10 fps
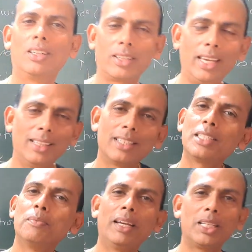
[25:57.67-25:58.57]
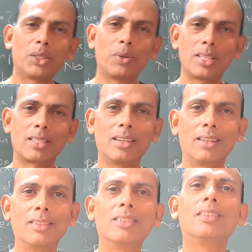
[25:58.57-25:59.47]
Okay, this is Mahesh
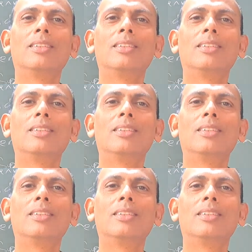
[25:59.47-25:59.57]
Toraskar.